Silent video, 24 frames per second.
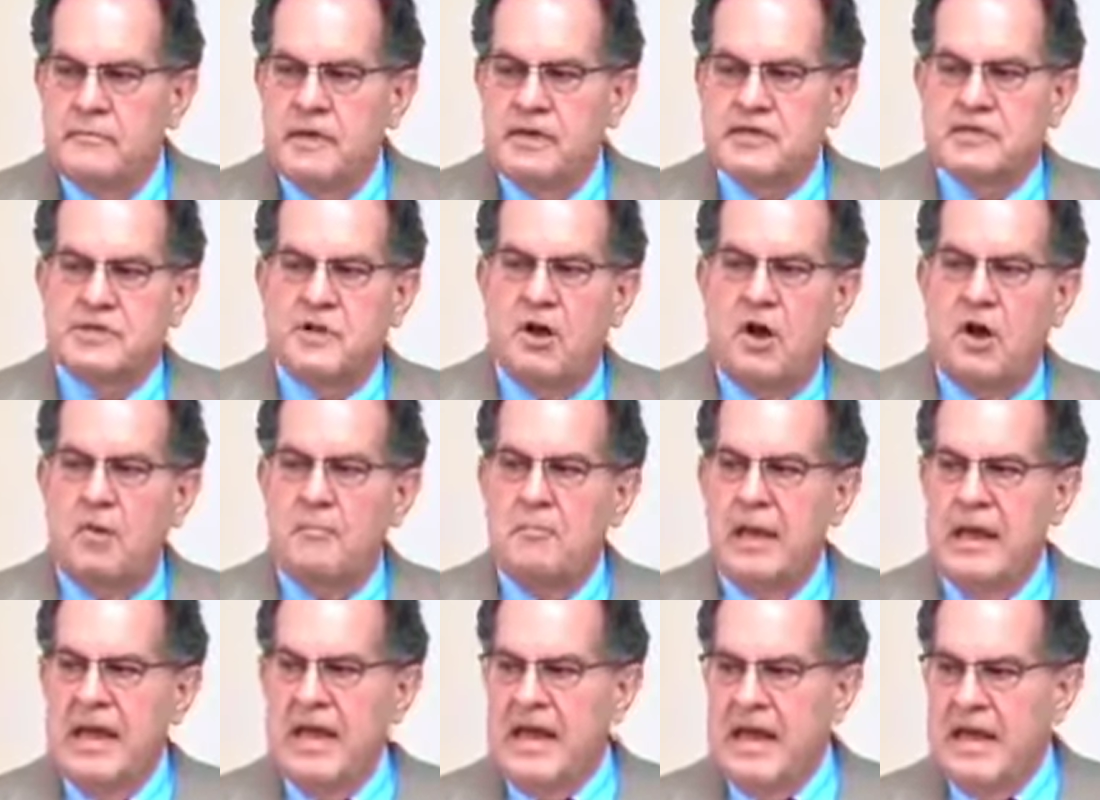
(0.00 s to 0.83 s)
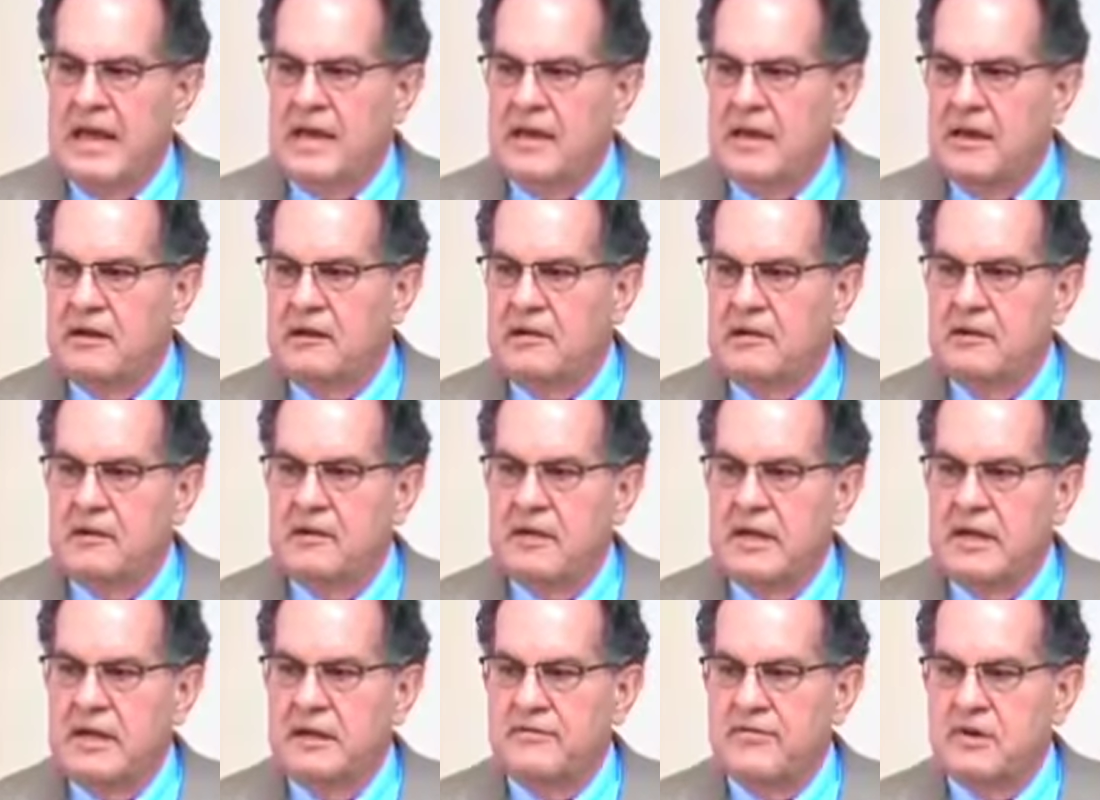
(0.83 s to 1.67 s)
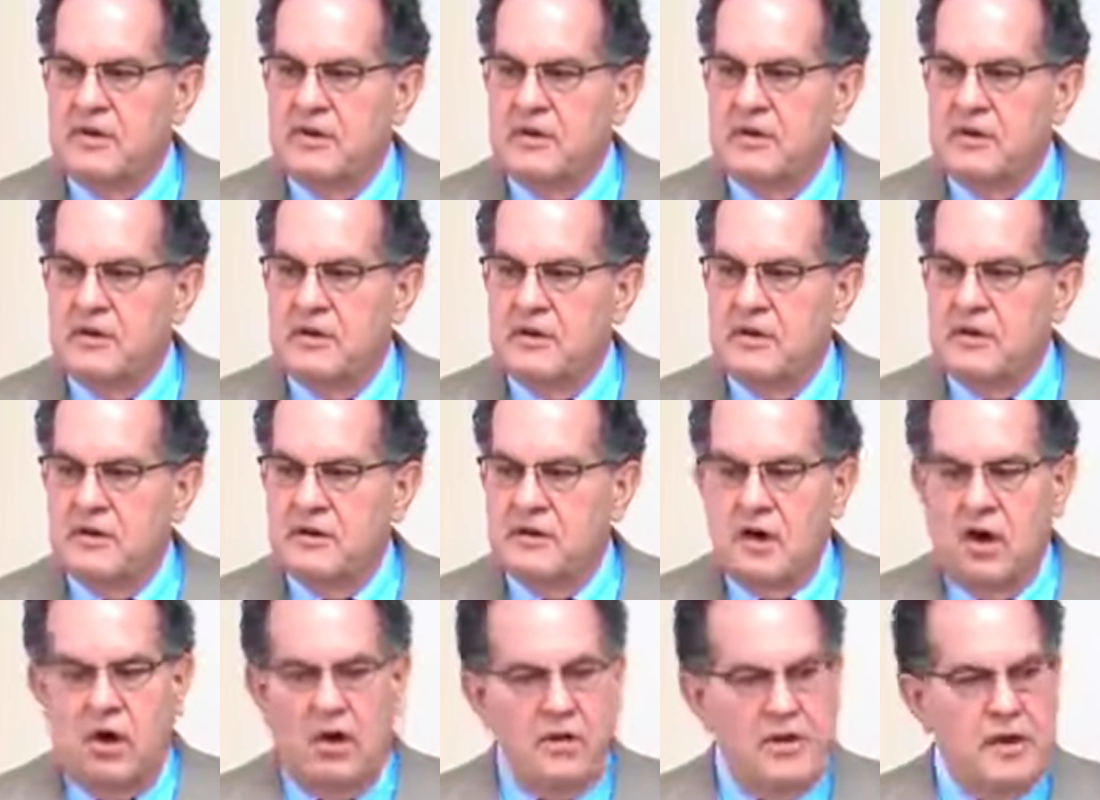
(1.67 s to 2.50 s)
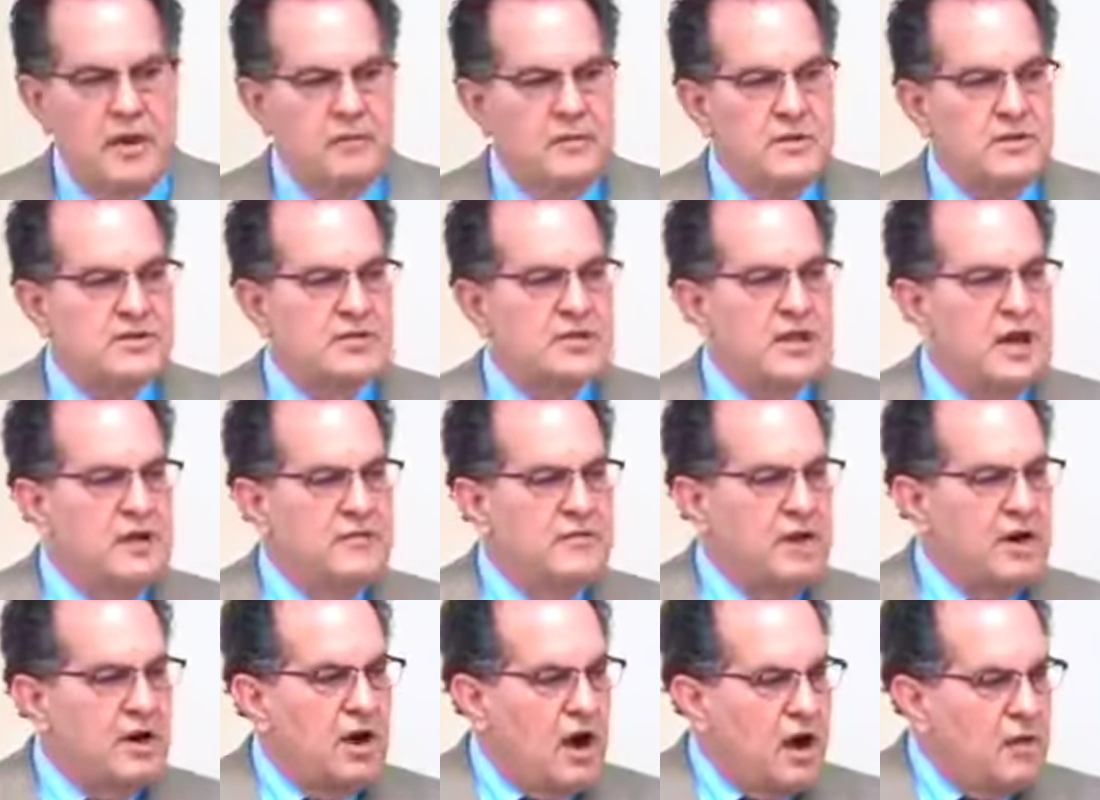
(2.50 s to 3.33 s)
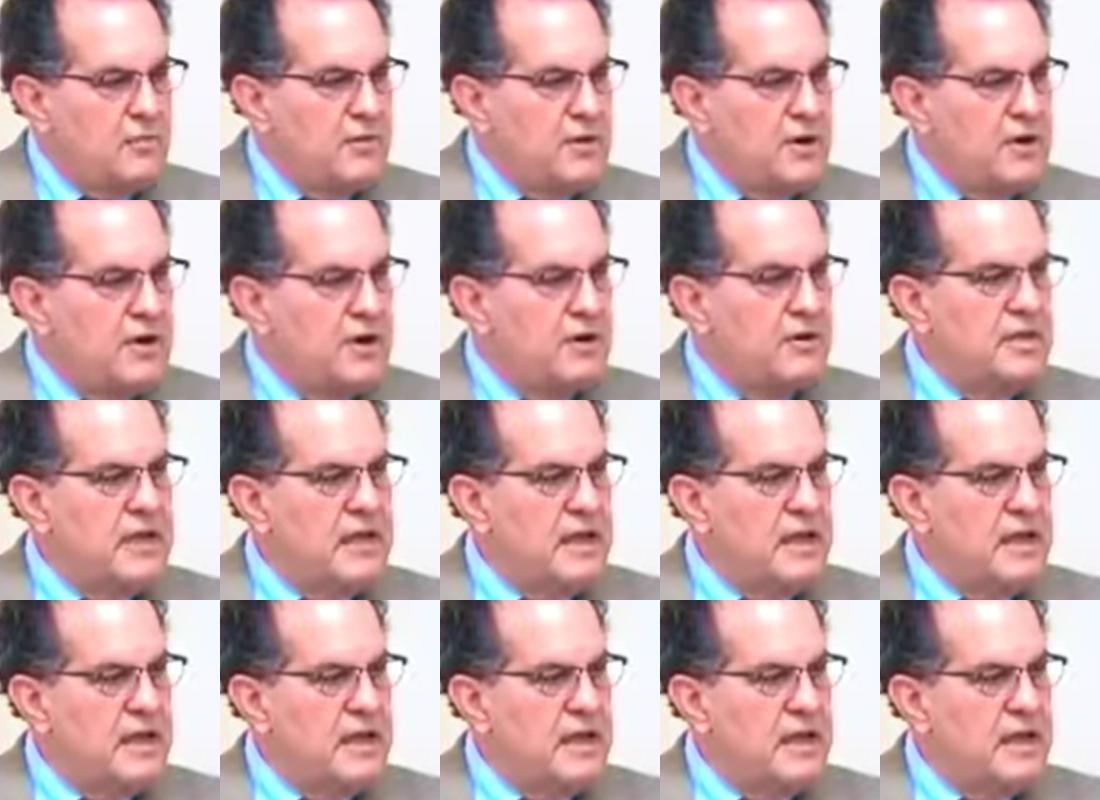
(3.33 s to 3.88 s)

They saw a man, even called him the son of a carpenter.